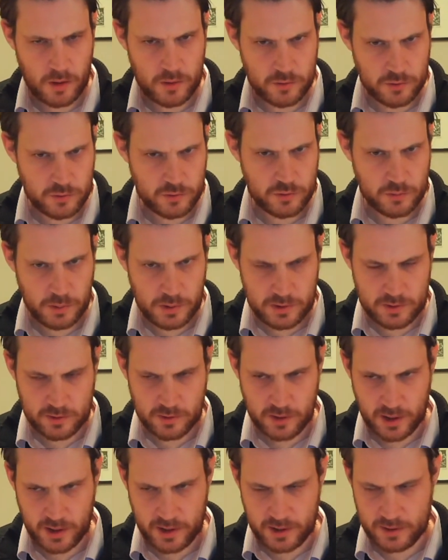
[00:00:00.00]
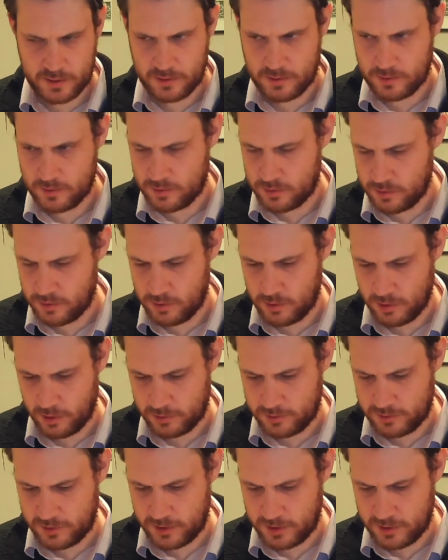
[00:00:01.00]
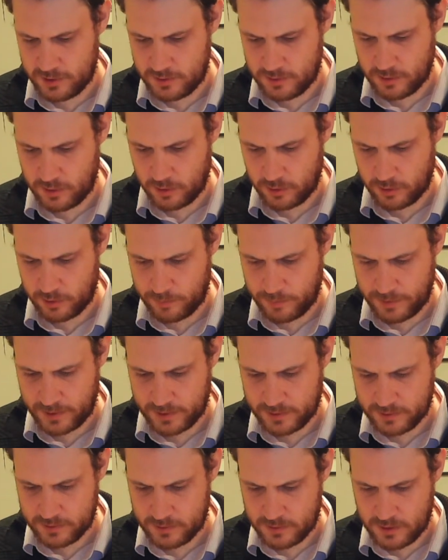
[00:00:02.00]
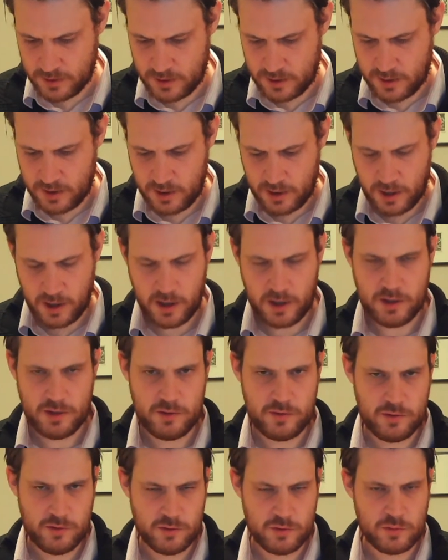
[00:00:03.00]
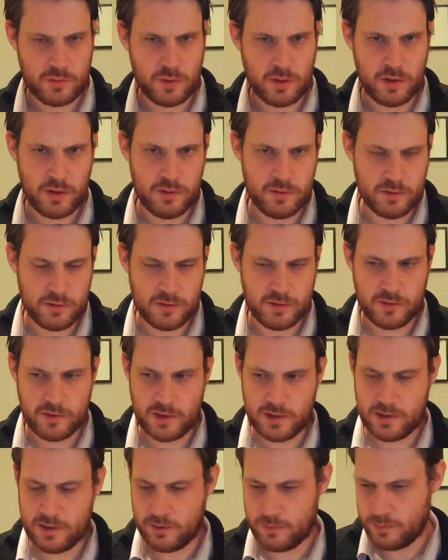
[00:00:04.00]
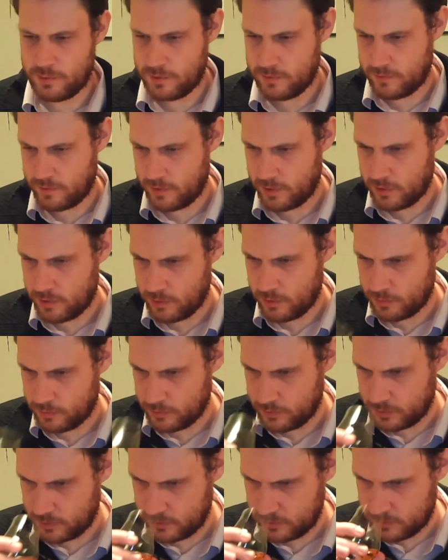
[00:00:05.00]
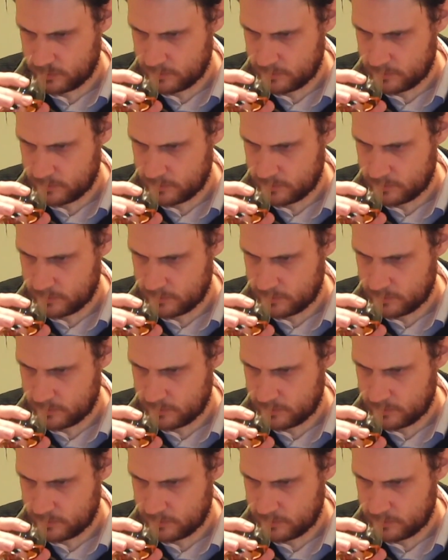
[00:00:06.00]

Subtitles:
sweet and nutty on the palate, and as you swallow, there's a little bit of a herbal note.